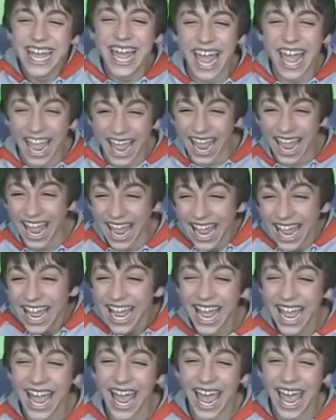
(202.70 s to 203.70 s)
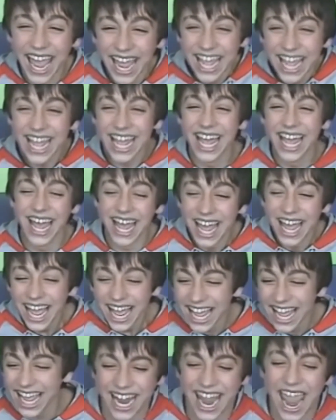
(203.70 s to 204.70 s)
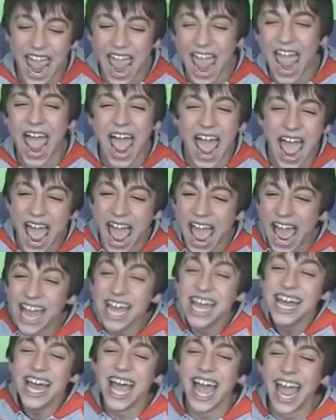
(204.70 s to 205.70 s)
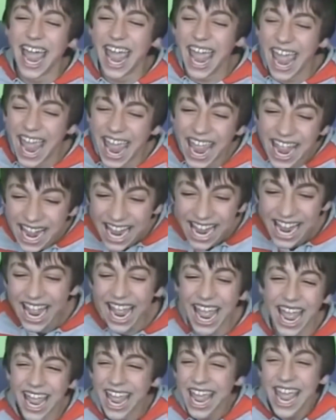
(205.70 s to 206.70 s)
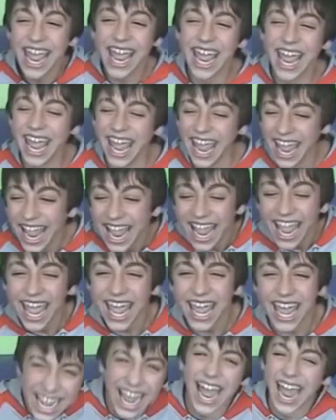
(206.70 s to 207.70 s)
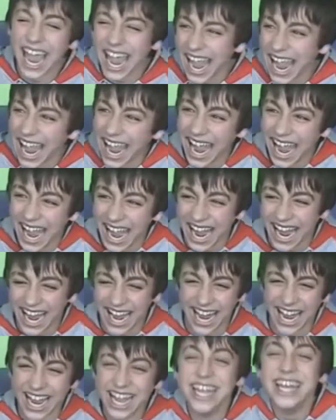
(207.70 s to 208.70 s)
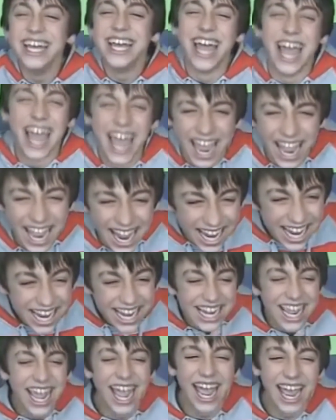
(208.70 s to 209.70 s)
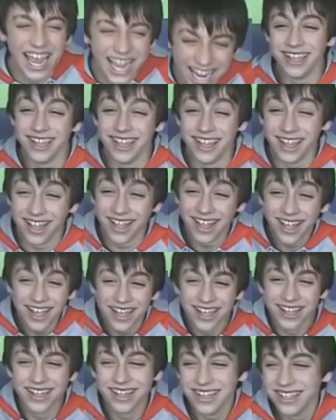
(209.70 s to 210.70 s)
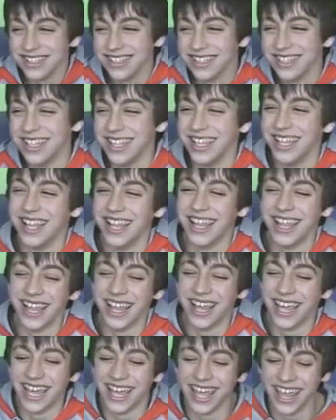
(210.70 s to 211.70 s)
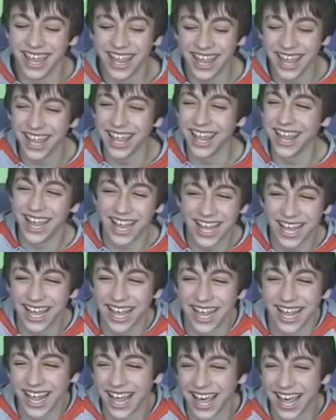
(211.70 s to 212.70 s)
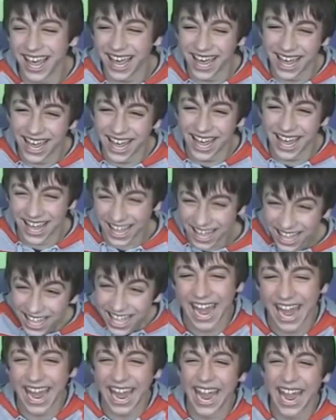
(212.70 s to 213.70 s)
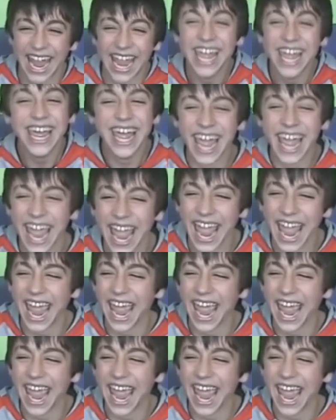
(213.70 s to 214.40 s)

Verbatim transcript: laughing or show you any reason why he's laughing, but he's just sitting in a, on a chair in his hoodie, laughing weirdly. So, let's go watch it.